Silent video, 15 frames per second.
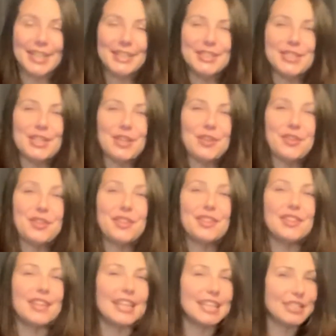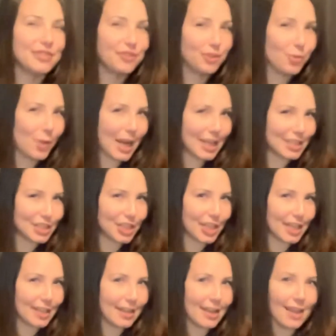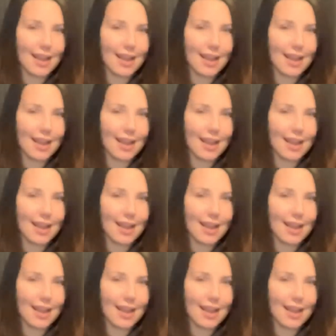So thanks for watching.